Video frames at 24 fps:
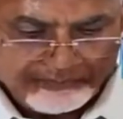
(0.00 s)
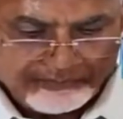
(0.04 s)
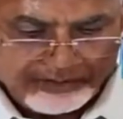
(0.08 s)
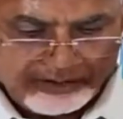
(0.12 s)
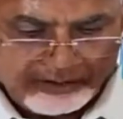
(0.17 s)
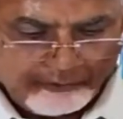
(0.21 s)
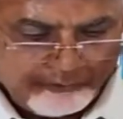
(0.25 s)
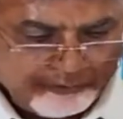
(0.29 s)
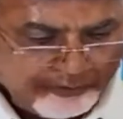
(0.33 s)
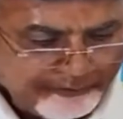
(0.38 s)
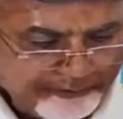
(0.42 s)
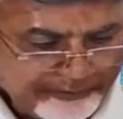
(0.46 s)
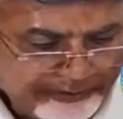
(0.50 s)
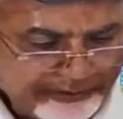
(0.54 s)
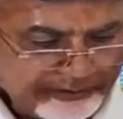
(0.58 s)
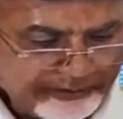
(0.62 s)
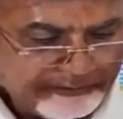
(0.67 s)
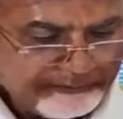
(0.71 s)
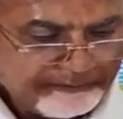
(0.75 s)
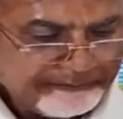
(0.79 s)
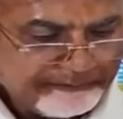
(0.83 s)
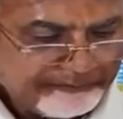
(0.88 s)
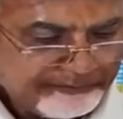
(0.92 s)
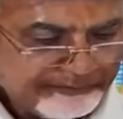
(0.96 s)

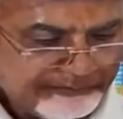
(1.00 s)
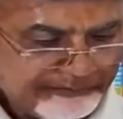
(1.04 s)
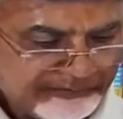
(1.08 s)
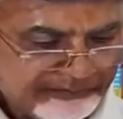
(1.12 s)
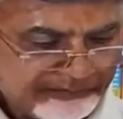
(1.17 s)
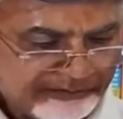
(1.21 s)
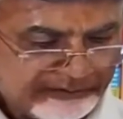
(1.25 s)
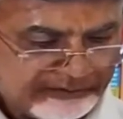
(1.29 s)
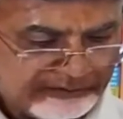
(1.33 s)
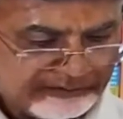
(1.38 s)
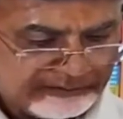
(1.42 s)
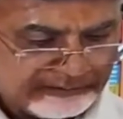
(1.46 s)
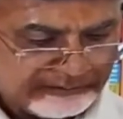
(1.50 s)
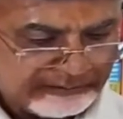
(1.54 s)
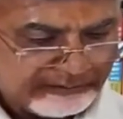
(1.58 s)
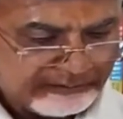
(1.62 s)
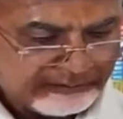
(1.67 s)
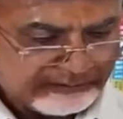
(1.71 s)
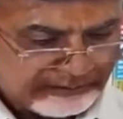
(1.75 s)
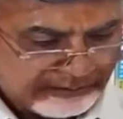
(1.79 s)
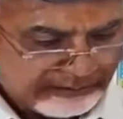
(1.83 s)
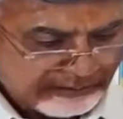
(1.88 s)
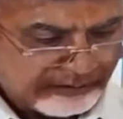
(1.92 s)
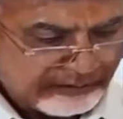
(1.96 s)
However, this
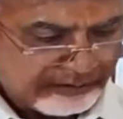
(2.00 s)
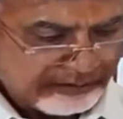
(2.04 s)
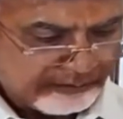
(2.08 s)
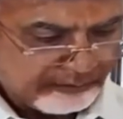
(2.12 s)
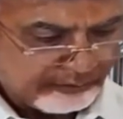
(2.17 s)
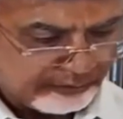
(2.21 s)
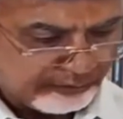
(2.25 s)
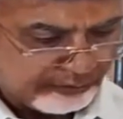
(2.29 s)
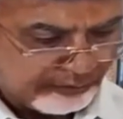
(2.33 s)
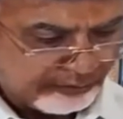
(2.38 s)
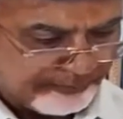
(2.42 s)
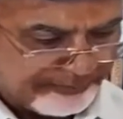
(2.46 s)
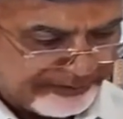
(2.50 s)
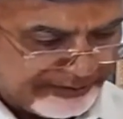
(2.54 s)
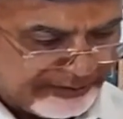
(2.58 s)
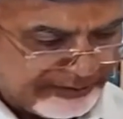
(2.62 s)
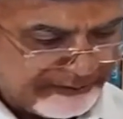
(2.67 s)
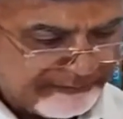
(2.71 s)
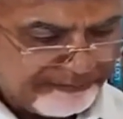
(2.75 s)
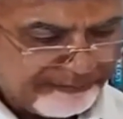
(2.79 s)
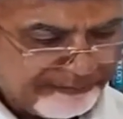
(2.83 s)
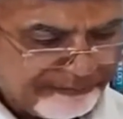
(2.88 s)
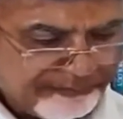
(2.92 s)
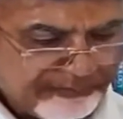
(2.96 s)
turned out to
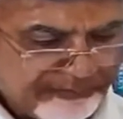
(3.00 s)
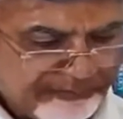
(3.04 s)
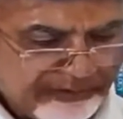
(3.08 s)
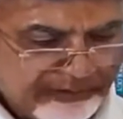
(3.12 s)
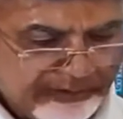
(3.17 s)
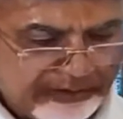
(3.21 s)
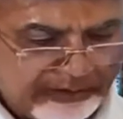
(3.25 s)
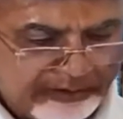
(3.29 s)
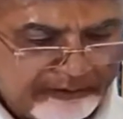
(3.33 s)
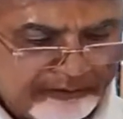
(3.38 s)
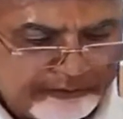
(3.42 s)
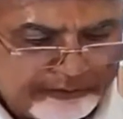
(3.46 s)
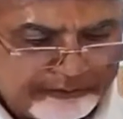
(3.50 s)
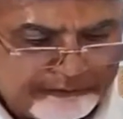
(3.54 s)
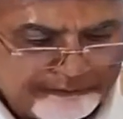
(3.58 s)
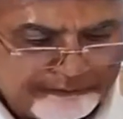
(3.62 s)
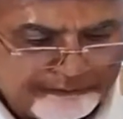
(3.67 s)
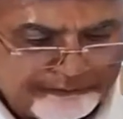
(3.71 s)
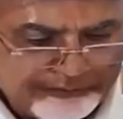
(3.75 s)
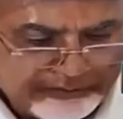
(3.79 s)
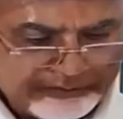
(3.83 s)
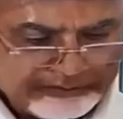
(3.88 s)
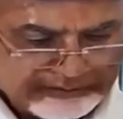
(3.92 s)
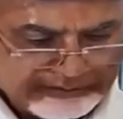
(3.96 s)
be our
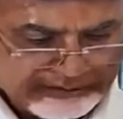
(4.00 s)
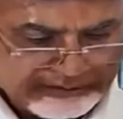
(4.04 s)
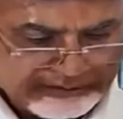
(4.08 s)
first